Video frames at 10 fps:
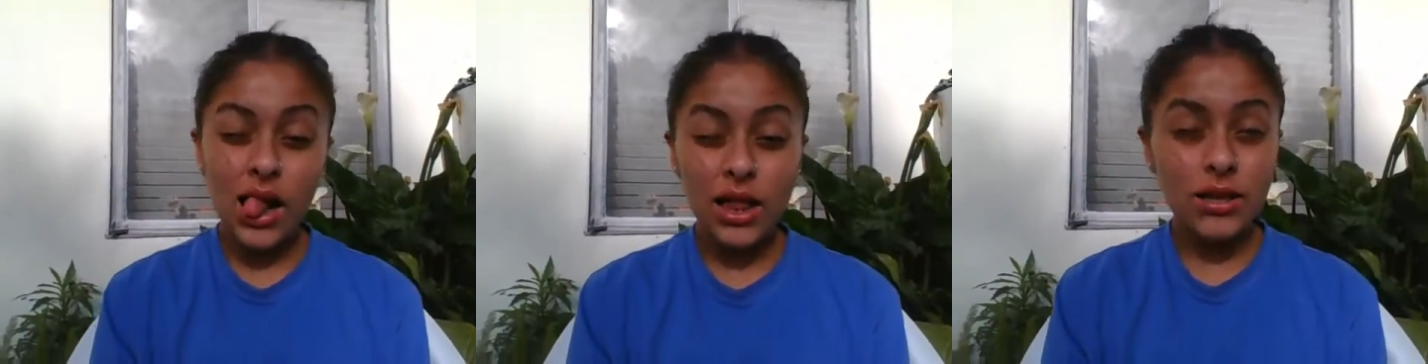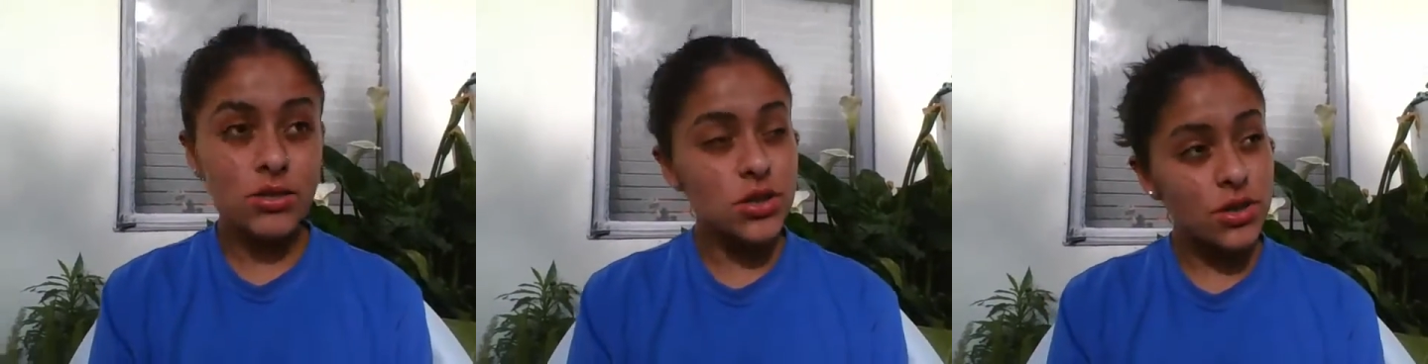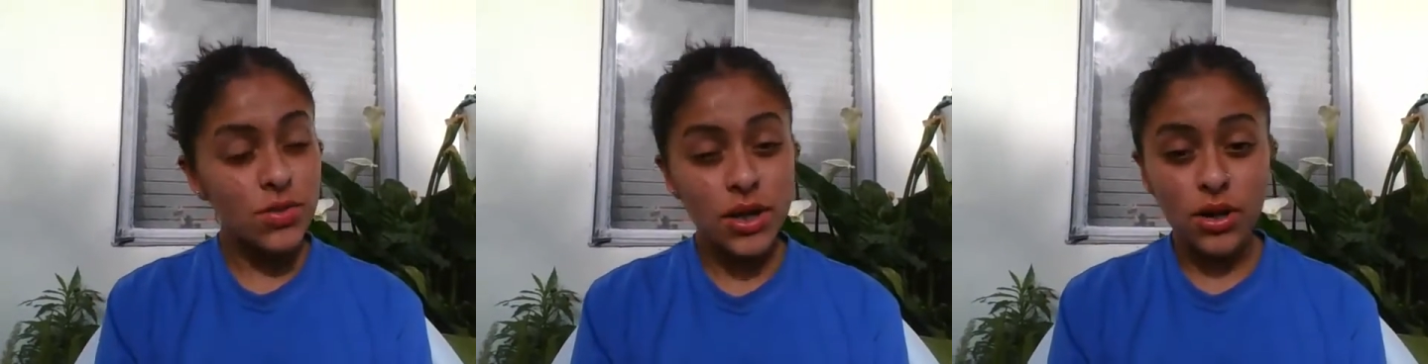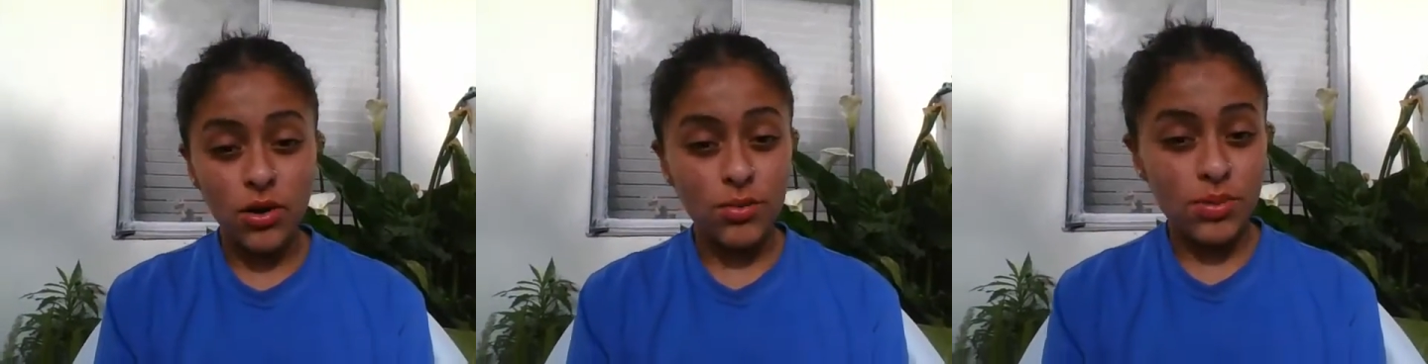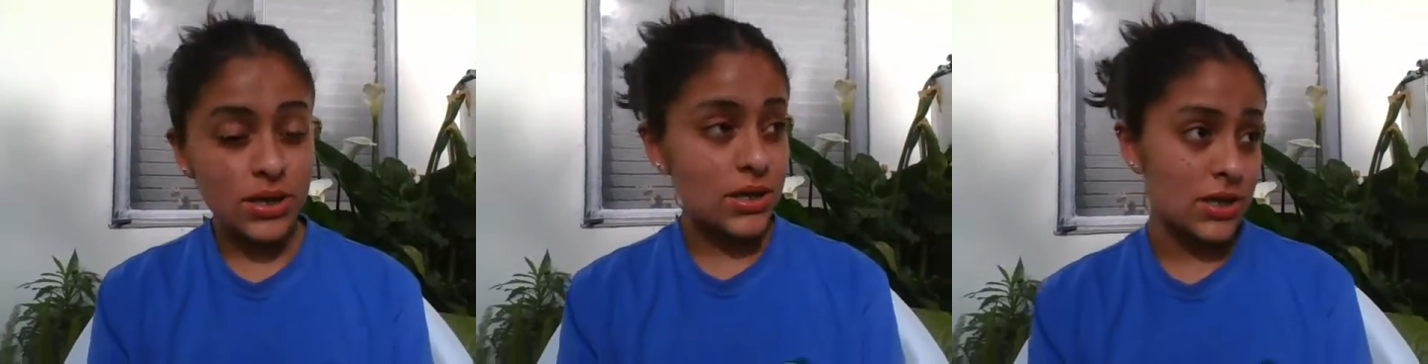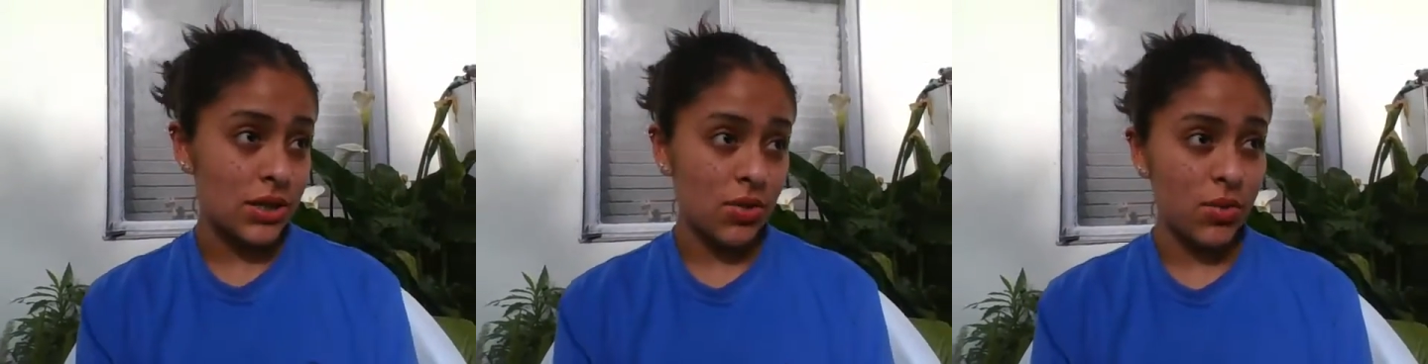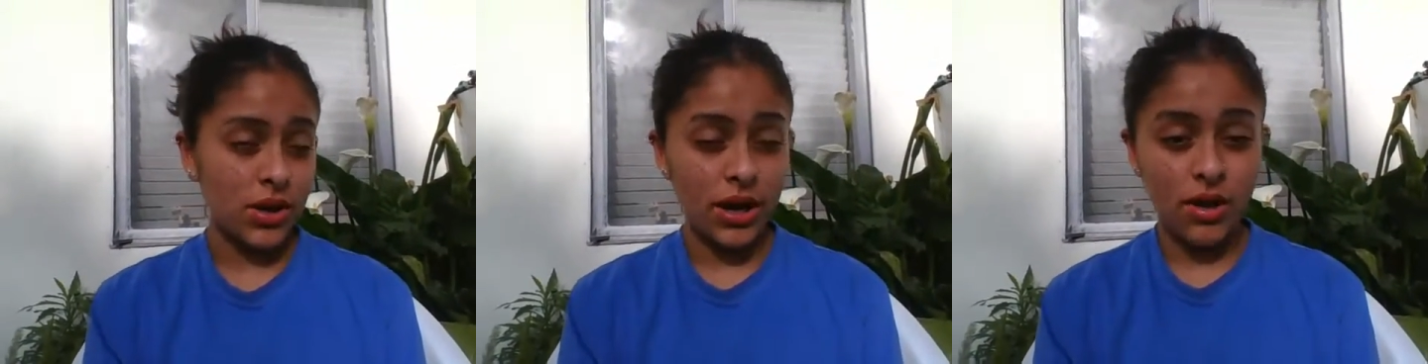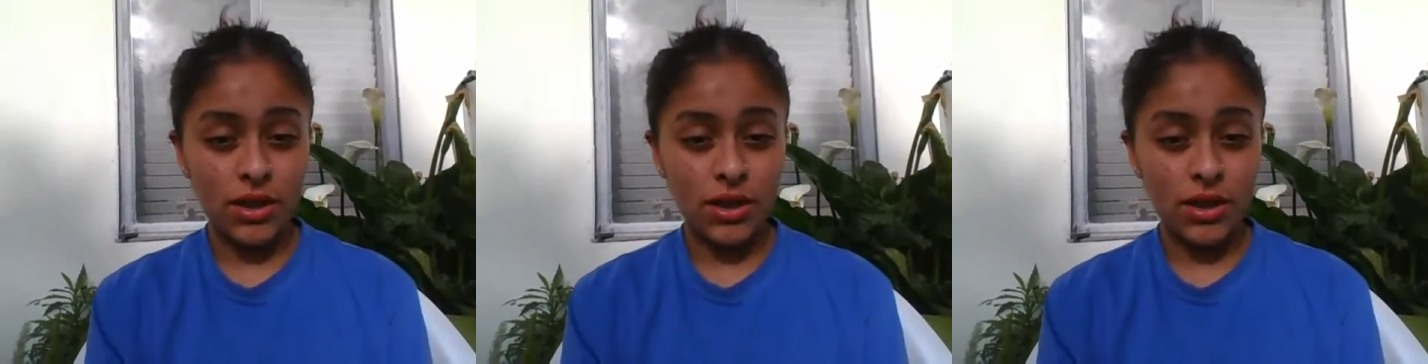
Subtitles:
Usually when I go to places, I don't work out.